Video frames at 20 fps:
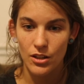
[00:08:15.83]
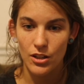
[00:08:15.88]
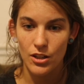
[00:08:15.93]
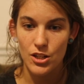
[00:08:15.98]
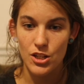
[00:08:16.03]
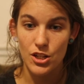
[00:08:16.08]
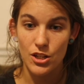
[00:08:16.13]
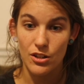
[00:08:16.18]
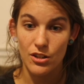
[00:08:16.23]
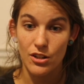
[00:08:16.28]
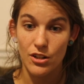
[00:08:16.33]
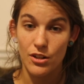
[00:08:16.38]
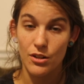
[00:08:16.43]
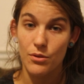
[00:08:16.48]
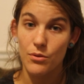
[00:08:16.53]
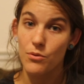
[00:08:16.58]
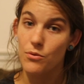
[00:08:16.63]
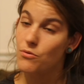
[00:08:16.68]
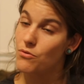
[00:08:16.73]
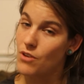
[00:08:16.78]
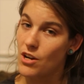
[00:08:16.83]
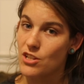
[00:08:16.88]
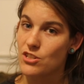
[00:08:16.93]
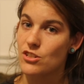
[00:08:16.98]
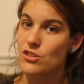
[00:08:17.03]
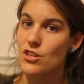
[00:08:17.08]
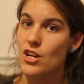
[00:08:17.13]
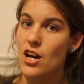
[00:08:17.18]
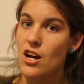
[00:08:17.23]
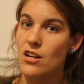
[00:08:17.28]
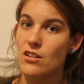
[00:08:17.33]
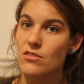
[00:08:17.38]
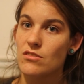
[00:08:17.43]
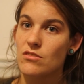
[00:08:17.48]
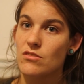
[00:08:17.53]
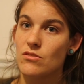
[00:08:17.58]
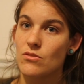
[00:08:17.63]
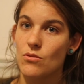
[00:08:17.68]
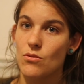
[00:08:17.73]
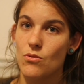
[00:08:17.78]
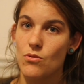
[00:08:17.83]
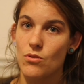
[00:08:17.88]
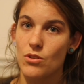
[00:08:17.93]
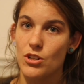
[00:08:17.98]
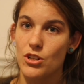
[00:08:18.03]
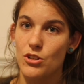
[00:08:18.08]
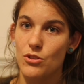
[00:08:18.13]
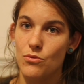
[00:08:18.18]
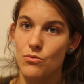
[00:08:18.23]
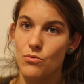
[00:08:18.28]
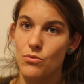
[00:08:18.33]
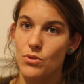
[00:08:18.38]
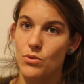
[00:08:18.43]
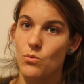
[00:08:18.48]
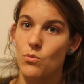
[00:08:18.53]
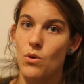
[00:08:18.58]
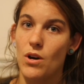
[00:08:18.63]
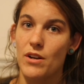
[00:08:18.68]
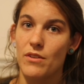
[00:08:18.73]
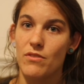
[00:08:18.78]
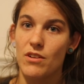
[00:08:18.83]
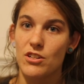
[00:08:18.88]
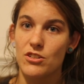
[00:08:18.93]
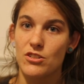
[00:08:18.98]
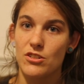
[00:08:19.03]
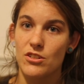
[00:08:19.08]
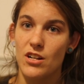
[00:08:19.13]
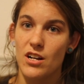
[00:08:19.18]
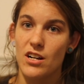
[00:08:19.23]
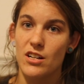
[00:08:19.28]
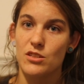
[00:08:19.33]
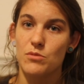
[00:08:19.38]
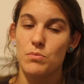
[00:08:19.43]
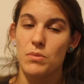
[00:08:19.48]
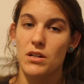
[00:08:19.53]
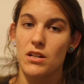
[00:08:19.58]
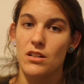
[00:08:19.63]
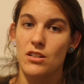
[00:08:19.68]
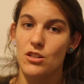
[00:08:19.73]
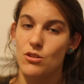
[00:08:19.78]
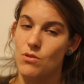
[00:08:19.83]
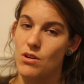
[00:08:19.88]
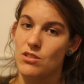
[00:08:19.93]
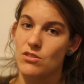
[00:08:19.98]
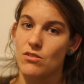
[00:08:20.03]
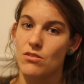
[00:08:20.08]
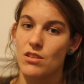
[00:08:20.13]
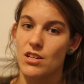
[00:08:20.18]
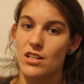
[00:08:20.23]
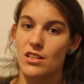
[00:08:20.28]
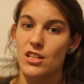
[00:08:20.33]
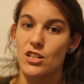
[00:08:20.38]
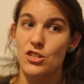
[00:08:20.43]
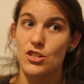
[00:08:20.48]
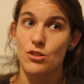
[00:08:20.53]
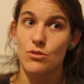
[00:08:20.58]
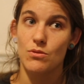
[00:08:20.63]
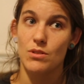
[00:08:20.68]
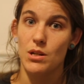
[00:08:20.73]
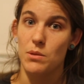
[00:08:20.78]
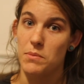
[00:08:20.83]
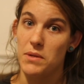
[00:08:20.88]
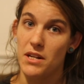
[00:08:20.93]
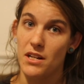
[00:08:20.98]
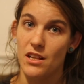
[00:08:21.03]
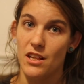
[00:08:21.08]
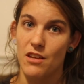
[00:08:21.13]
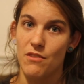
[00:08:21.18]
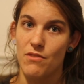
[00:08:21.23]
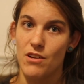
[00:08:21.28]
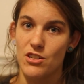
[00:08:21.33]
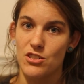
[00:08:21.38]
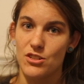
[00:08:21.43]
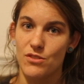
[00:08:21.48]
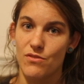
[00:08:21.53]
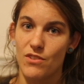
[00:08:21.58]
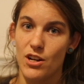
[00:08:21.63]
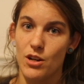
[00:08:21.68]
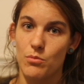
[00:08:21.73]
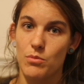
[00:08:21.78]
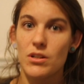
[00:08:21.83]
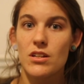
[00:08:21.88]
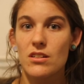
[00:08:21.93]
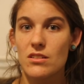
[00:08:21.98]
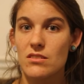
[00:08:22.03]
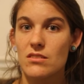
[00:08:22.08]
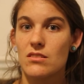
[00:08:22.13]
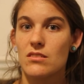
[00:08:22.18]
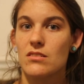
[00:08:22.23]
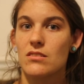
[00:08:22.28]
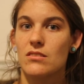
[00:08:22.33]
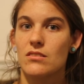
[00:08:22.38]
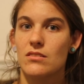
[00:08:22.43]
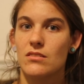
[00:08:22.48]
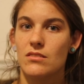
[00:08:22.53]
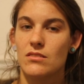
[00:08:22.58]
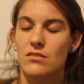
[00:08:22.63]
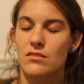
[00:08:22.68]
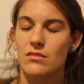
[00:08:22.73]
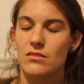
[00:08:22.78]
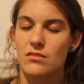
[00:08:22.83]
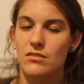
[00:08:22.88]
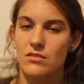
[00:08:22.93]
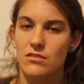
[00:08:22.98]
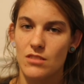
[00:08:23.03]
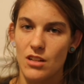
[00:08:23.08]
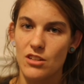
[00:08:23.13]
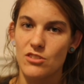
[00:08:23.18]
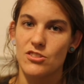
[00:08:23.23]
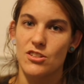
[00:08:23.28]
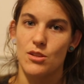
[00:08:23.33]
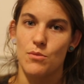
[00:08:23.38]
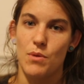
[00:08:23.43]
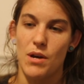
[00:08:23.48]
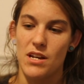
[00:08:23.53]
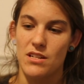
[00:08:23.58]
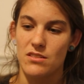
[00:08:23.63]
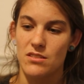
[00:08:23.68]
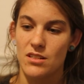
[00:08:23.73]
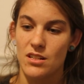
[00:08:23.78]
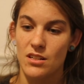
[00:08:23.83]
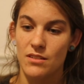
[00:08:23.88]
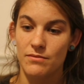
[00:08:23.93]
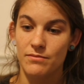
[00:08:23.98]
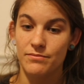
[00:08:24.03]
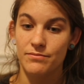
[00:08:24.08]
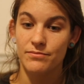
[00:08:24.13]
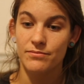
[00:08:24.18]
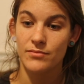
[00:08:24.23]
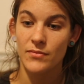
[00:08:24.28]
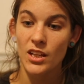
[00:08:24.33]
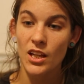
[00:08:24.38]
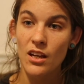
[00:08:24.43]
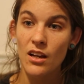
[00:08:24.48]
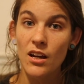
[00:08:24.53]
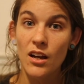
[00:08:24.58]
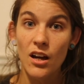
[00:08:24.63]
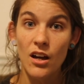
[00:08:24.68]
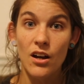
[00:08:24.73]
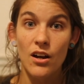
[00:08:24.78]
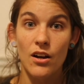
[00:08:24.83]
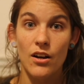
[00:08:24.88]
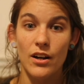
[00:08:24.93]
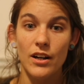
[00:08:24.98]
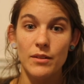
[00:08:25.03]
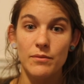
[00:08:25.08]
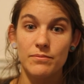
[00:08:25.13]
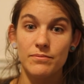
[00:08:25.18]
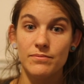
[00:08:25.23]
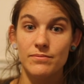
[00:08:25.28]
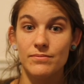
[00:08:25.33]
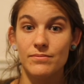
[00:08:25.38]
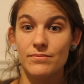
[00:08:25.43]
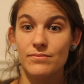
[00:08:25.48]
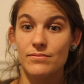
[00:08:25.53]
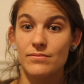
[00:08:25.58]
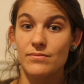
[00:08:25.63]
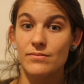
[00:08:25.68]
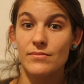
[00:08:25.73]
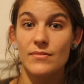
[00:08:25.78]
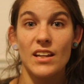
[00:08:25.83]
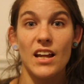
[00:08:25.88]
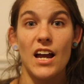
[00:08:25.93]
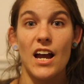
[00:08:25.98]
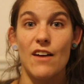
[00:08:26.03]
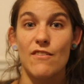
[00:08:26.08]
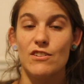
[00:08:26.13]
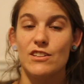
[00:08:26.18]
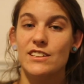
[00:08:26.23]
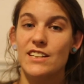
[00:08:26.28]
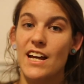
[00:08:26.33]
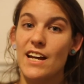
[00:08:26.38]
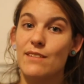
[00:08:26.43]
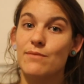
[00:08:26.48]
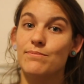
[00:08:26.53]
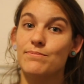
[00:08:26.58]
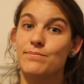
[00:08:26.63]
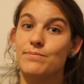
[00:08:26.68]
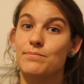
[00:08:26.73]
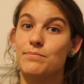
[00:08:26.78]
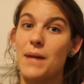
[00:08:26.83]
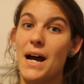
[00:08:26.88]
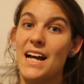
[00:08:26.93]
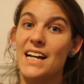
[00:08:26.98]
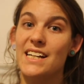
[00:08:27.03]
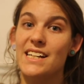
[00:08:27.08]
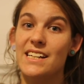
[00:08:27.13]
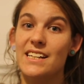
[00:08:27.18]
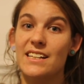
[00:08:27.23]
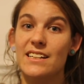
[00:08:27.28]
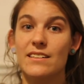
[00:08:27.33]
you foster dogs, or you would want to foster dogs, but you also think that you would immediately foster fail, because dogs are the best. Alright, have a good day. Bye!